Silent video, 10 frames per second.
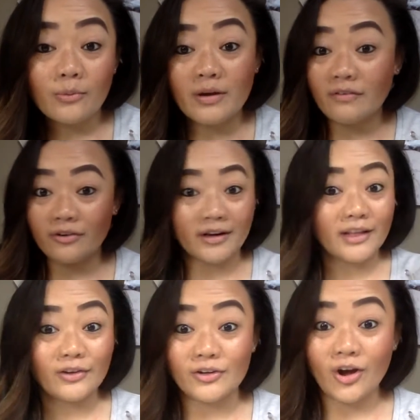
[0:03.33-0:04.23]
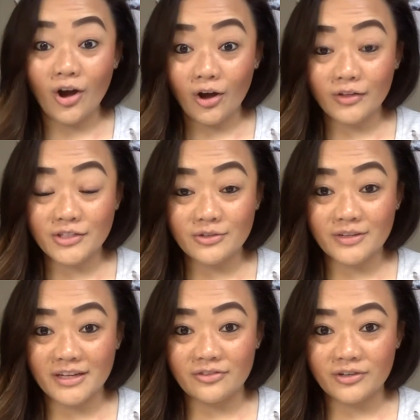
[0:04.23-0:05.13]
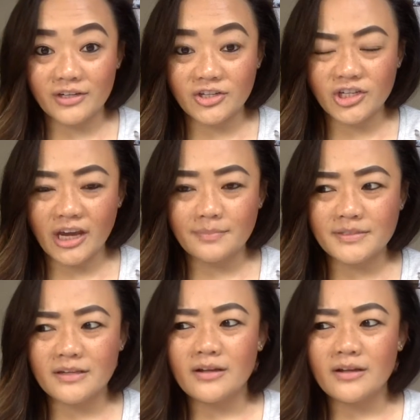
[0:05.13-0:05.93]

We have already learned all the 2D and 3D shapes,